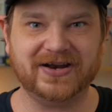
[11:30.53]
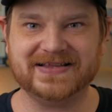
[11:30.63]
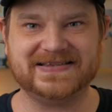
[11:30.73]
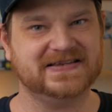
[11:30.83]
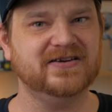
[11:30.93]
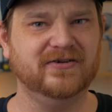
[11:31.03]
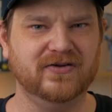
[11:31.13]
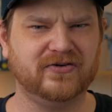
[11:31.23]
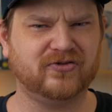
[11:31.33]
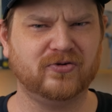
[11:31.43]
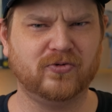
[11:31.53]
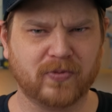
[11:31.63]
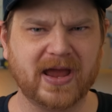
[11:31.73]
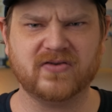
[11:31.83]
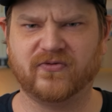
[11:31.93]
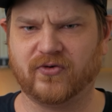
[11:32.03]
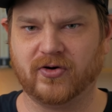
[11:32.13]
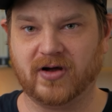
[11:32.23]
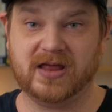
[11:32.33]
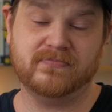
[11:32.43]
but it still looks great
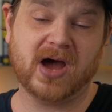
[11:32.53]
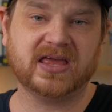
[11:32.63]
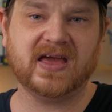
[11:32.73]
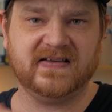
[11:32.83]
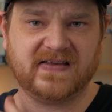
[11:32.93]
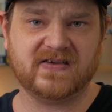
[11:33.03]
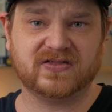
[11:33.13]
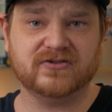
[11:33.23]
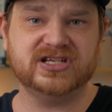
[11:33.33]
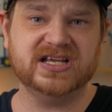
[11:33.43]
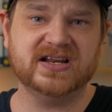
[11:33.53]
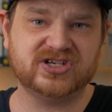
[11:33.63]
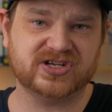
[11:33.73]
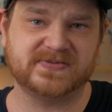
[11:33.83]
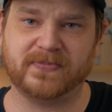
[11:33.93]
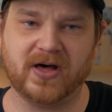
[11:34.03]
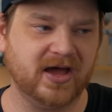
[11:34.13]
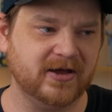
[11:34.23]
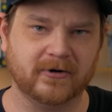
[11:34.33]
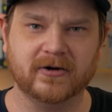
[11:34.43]
for, in my case, a 13 inch
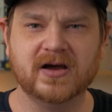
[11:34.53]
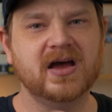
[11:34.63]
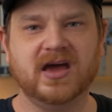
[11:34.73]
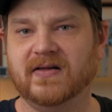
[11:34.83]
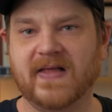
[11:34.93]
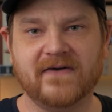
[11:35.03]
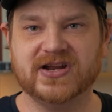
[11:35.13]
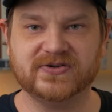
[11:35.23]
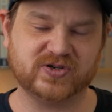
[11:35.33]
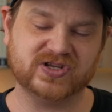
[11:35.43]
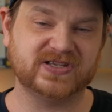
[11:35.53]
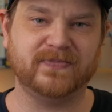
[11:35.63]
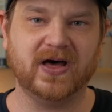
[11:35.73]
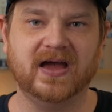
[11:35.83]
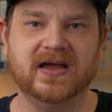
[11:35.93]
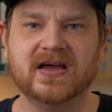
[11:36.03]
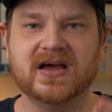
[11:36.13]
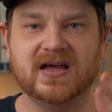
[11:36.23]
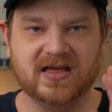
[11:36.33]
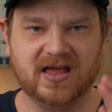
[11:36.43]
display or an 11 inch display
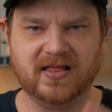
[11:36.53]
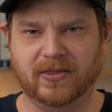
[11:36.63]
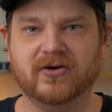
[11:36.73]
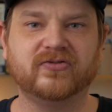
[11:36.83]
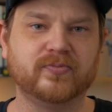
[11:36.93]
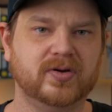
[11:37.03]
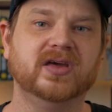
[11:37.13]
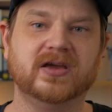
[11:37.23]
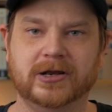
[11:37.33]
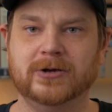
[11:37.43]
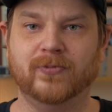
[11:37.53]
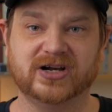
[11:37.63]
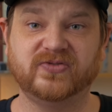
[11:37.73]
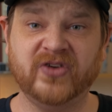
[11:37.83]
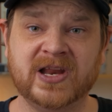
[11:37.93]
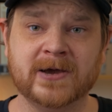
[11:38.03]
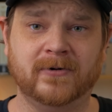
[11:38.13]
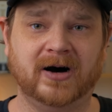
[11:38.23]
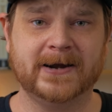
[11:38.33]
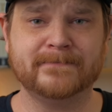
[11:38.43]
it looks really good to watch
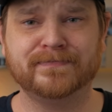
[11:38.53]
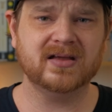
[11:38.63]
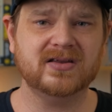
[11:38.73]
video on.